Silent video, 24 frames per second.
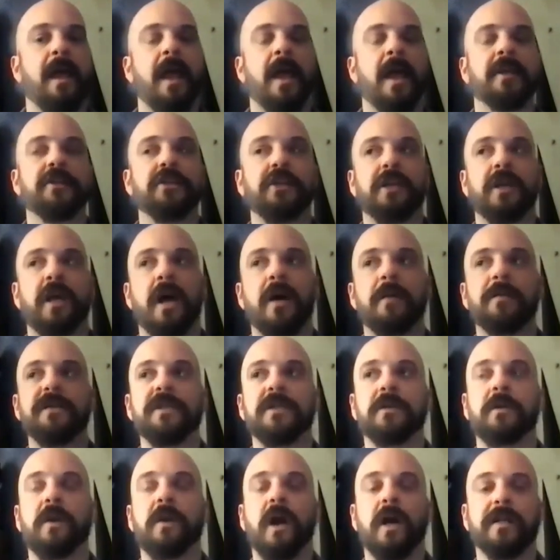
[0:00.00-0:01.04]
And she comes
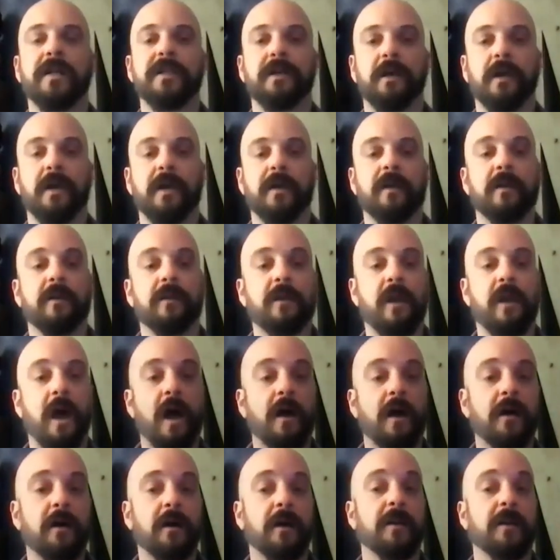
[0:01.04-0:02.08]
across her in the
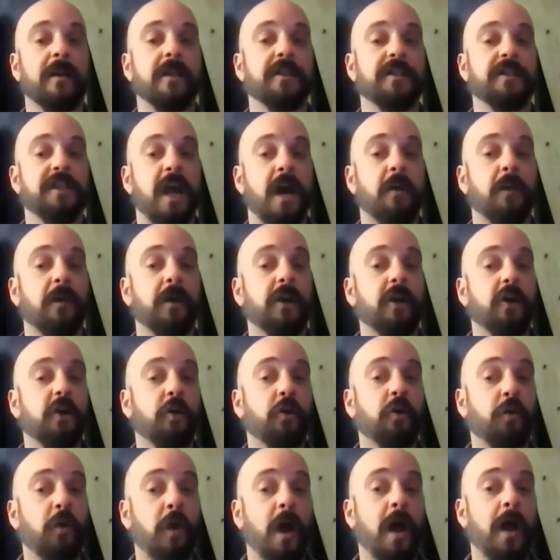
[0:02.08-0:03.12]
locker in the shower,
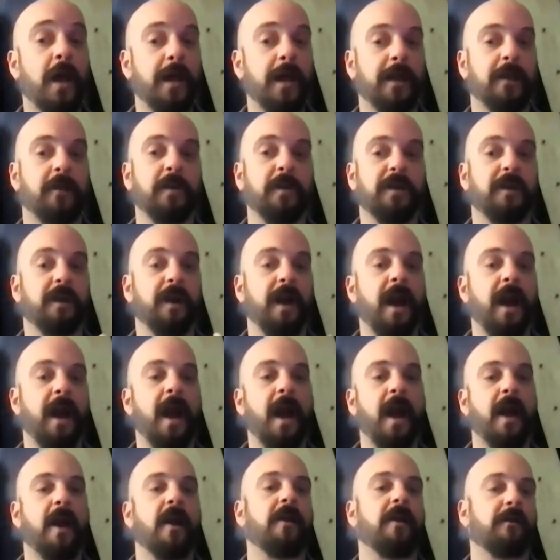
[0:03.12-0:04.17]
crying with her
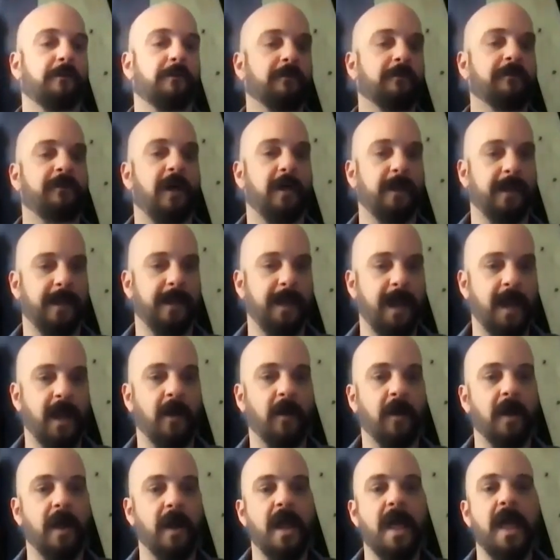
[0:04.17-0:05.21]
hair falling
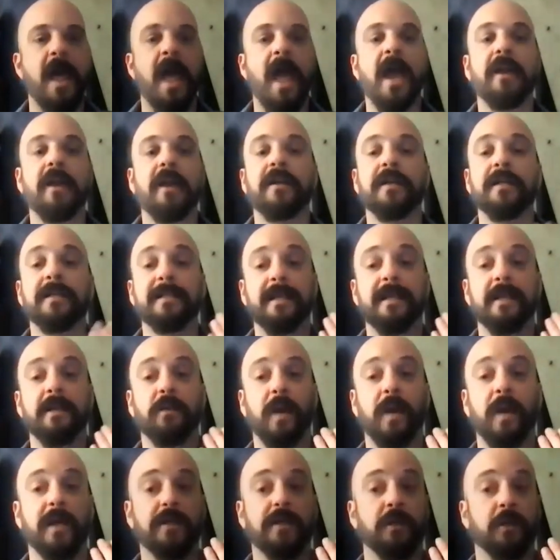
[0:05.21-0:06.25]
out. And you can see
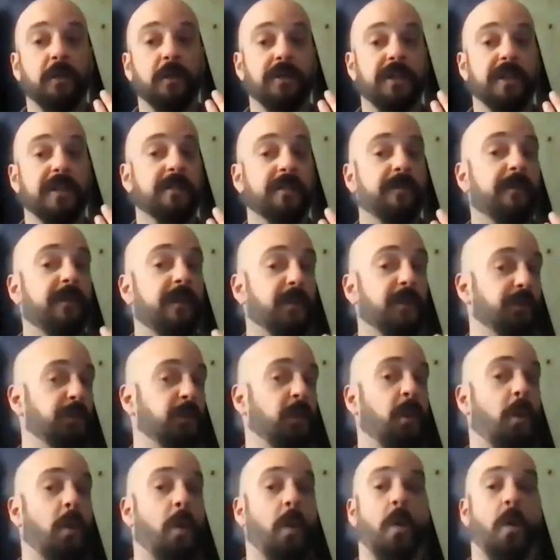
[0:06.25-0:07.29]
Rachel just feels
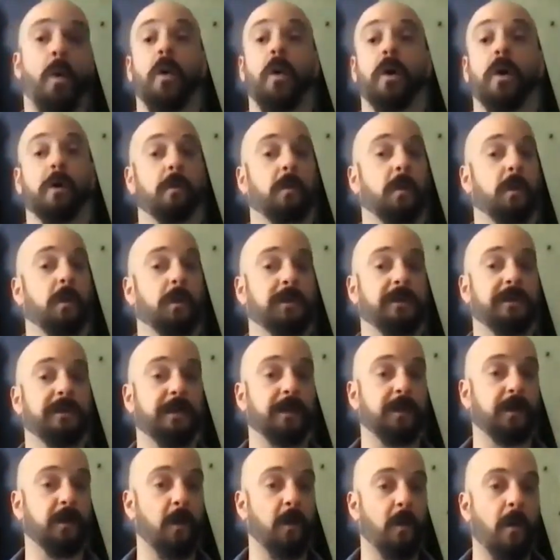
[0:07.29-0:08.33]
horrible to
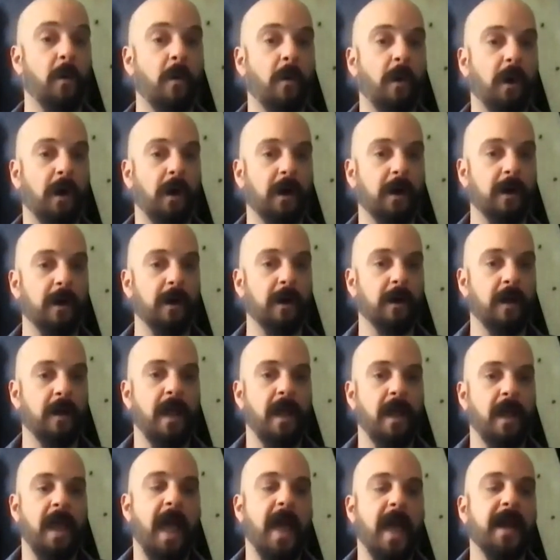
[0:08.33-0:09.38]
the core.
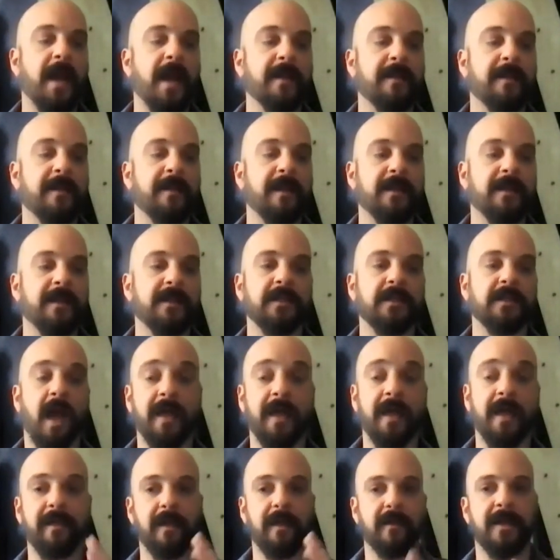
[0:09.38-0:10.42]
And I
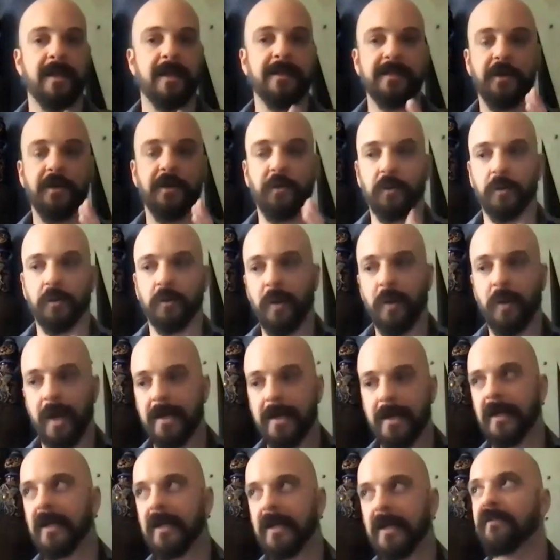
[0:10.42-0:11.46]
think that's a
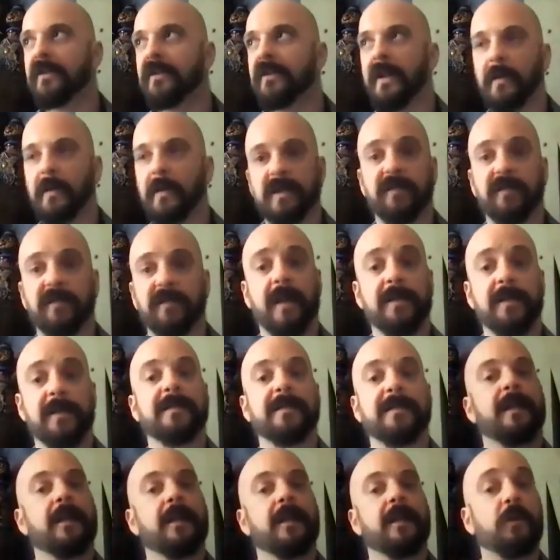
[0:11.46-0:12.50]
great, even though it's
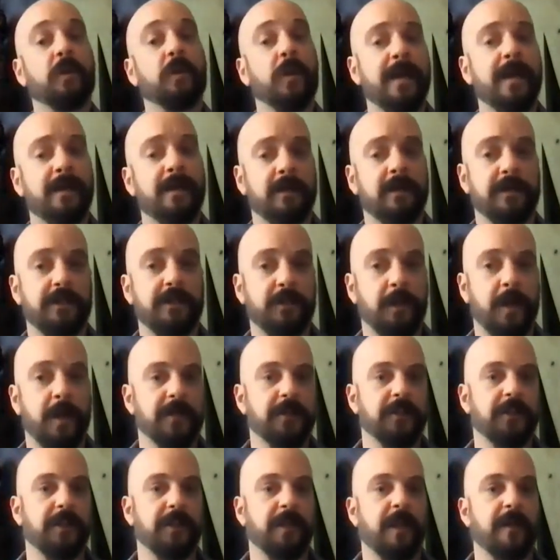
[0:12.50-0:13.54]
fantasy, a great
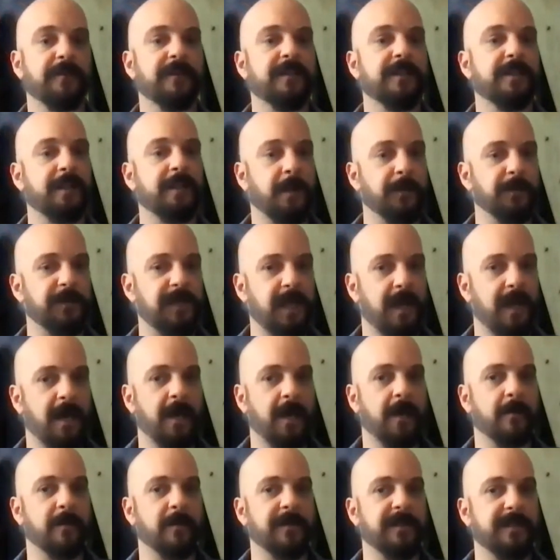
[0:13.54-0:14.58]
illustration of
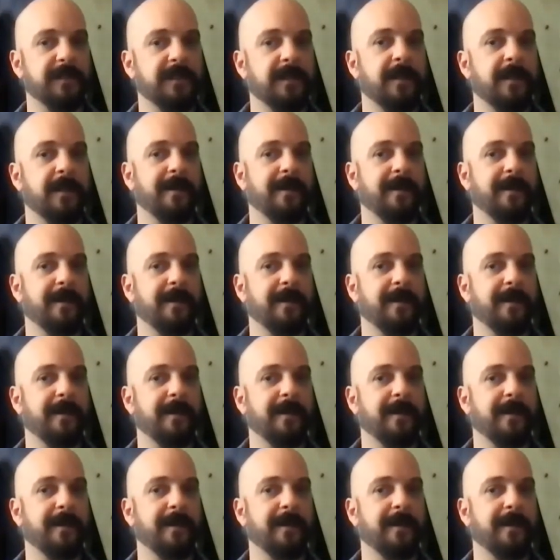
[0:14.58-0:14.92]
sometimes